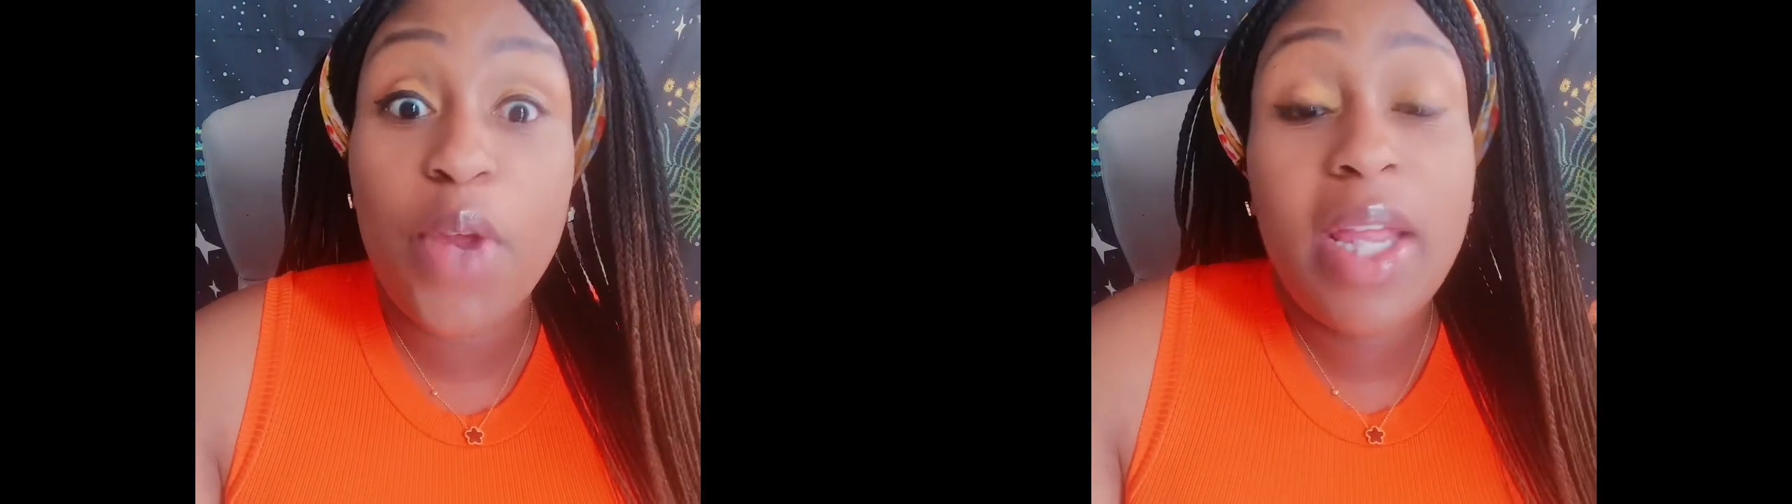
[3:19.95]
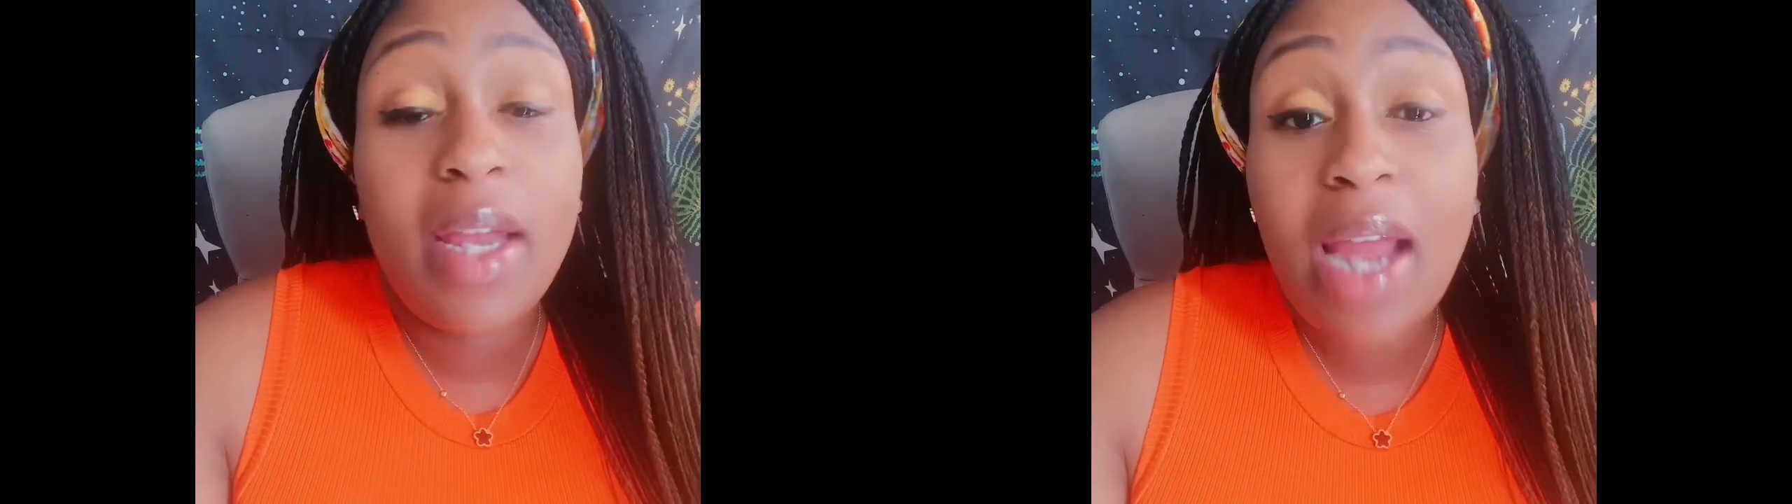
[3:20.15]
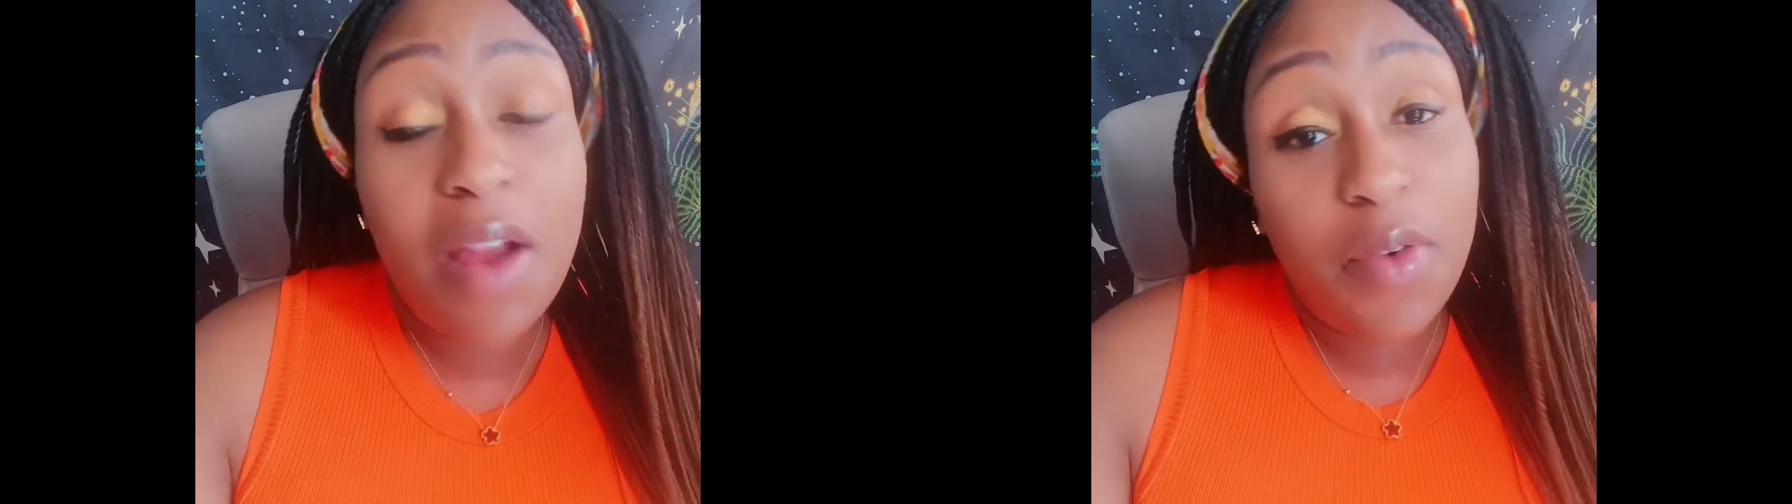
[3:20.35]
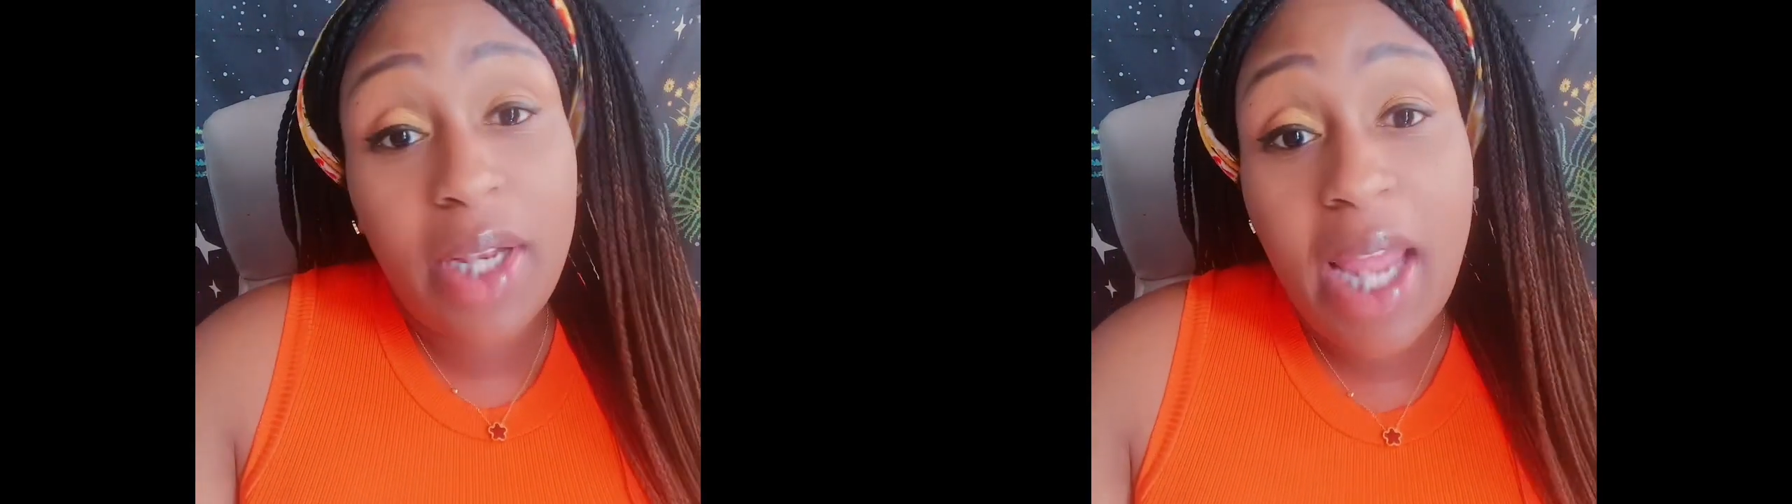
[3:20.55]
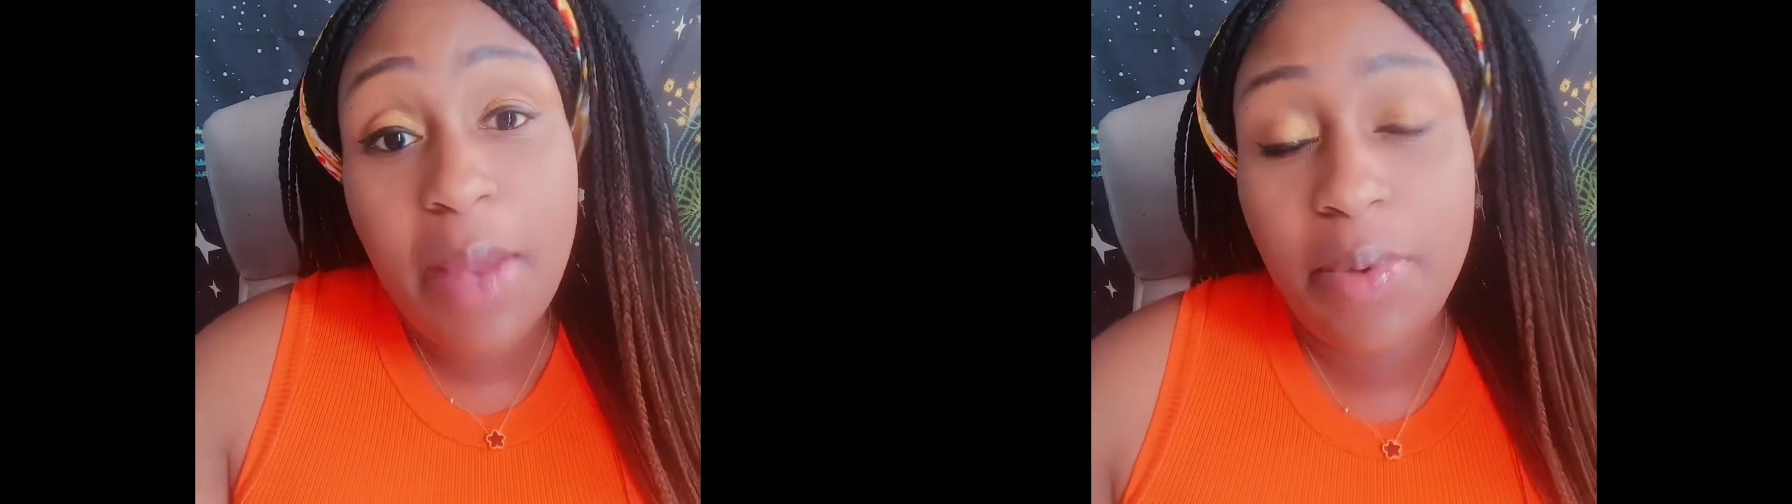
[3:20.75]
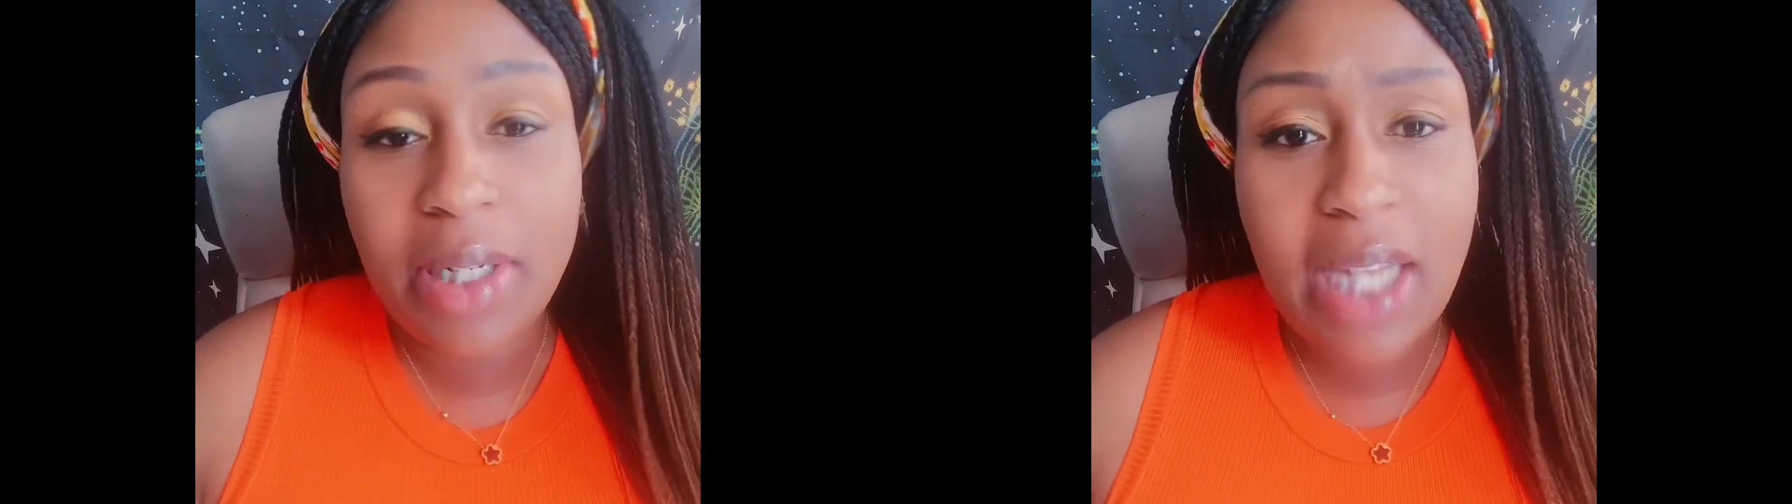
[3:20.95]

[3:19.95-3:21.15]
You're not really able to